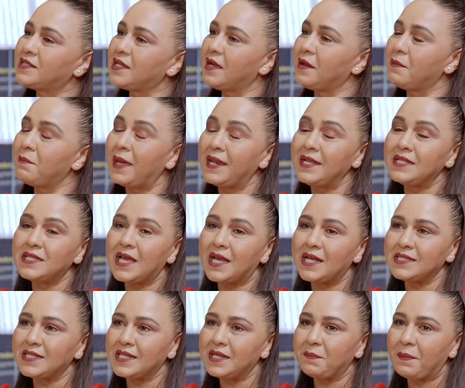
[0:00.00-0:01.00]

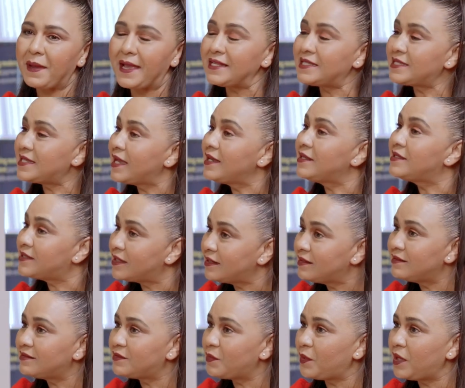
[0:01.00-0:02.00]
monetizing PayStacks,
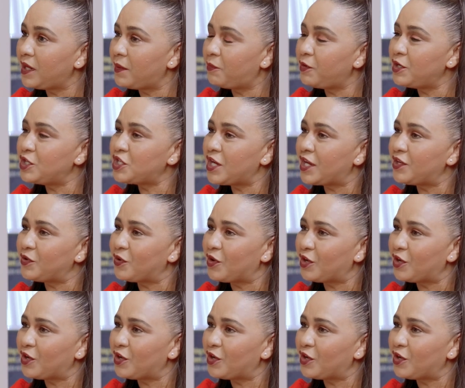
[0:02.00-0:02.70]
and we appreciate your